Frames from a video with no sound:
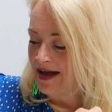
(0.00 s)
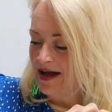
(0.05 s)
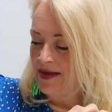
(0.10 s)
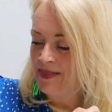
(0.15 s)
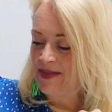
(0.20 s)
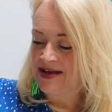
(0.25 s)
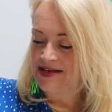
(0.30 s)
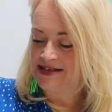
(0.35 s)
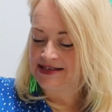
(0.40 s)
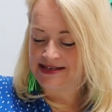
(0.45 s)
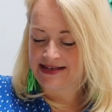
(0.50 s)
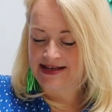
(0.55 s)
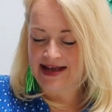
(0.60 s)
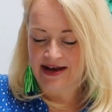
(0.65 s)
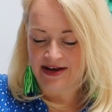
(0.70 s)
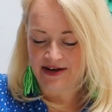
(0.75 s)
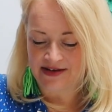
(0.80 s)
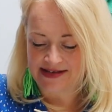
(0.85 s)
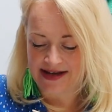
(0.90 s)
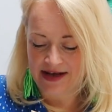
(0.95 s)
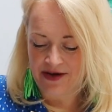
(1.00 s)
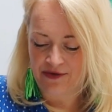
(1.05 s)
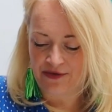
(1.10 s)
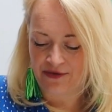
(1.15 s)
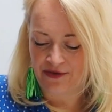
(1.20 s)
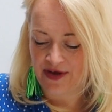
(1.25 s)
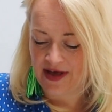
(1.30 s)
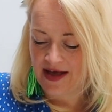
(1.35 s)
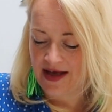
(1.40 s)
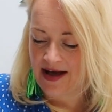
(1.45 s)
And then just get
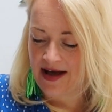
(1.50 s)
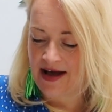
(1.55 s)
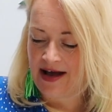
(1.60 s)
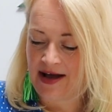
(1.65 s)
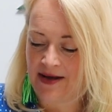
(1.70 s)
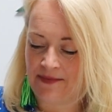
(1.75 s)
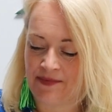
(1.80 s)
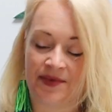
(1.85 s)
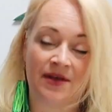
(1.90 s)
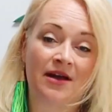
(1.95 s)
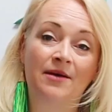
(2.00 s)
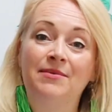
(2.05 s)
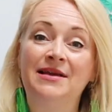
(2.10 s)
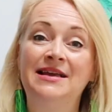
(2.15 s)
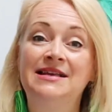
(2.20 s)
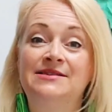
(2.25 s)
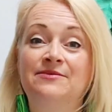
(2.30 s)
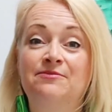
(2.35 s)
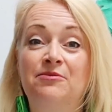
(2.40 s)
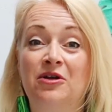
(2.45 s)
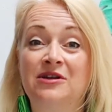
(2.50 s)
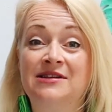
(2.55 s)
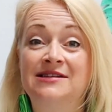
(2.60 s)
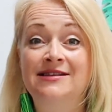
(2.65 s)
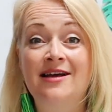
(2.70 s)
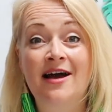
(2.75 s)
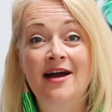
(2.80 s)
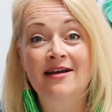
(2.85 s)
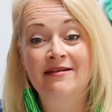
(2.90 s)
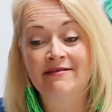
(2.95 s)
yourself a piece of
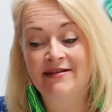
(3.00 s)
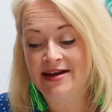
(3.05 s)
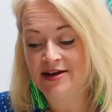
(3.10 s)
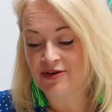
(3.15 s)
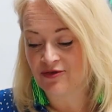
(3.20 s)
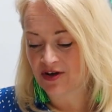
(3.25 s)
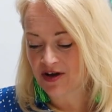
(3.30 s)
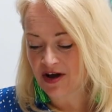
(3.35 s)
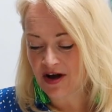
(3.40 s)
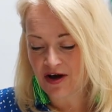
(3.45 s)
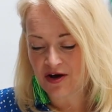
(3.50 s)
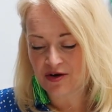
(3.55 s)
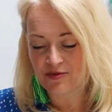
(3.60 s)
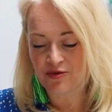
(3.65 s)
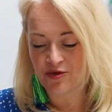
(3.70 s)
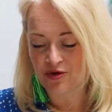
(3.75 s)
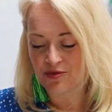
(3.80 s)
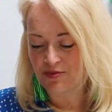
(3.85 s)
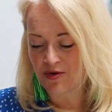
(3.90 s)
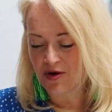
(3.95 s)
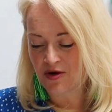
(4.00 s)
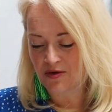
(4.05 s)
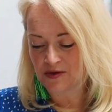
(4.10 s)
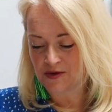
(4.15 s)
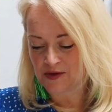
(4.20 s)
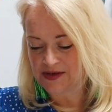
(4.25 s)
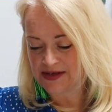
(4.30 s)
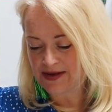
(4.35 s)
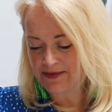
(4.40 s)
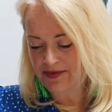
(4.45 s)
polystyrene or a cardboard
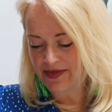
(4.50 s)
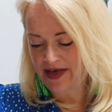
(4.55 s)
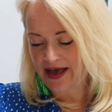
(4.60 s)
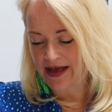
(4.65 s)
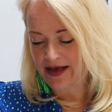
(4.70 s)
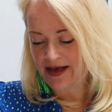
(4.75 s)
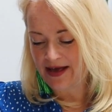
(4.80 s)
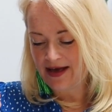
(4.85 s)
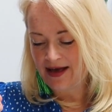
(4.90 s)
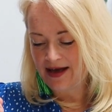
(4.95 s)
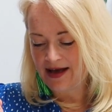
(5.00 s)
box or something,